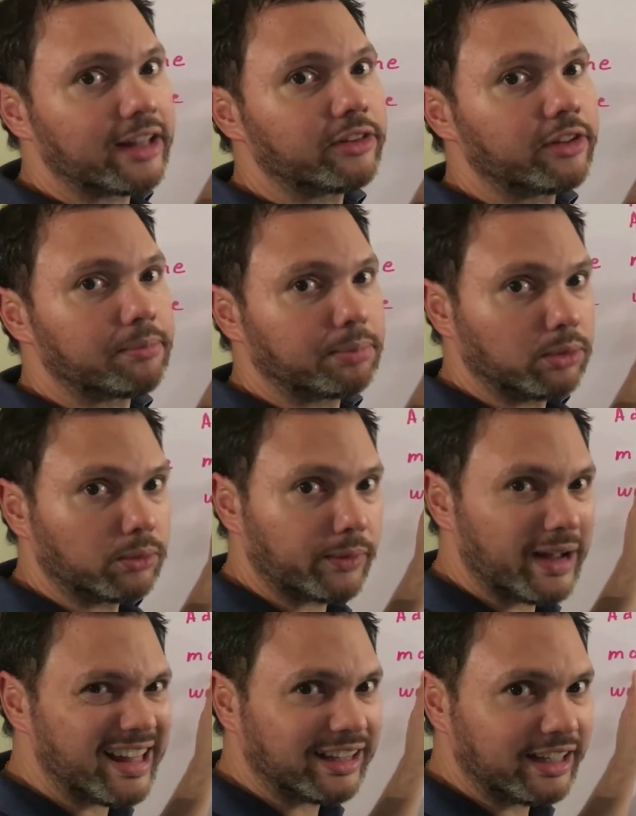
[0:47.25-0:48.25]
and the
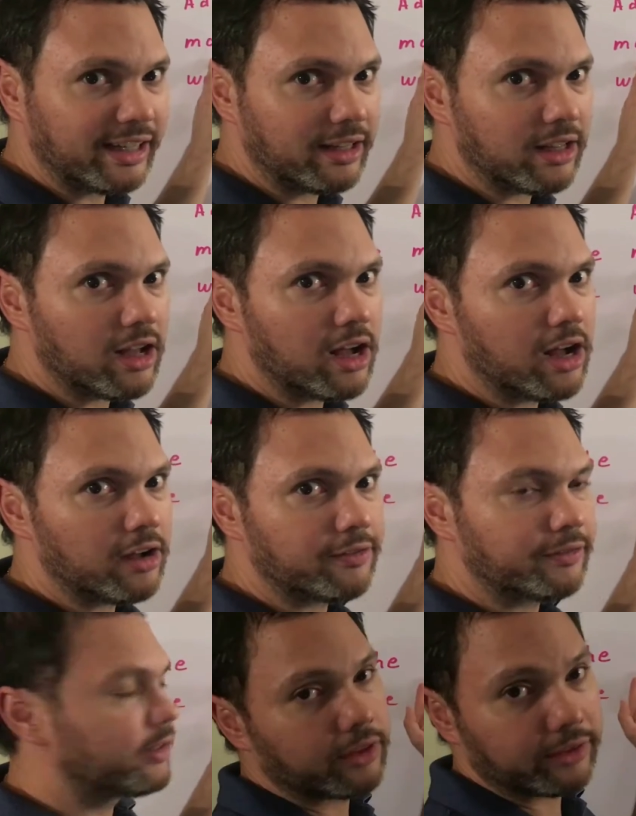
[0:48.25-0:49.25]
plurality of the